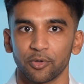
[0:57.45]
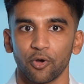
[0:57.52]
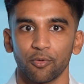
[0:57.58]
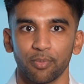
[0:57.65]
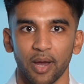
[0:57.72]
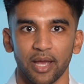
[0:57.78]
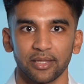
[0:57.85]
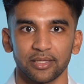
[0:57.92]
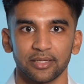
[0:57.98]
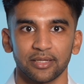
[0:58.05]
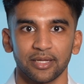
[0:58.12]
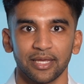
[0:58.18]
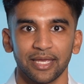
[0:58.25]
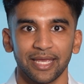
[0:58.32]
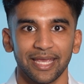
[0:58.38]
Copilot.
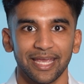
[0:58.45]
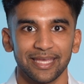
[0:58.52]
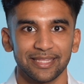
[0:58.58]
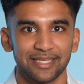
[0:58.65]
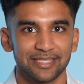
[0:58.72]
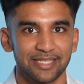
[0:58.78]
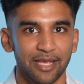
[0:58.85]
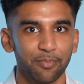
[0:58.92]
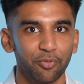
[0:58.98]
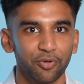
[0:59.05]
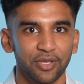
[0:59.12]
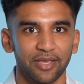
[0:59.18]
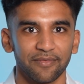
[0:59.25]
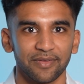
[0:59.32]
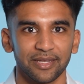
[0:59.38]
An
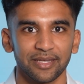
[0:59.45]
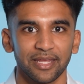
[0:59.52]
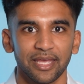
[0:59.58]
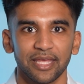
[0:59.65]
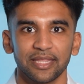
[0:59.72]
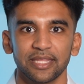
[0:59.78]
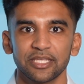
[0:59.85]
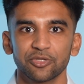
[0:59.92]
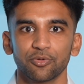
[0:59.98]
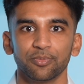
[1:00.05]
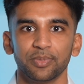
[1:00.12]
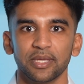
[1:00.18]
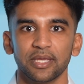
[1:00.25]
example given, this would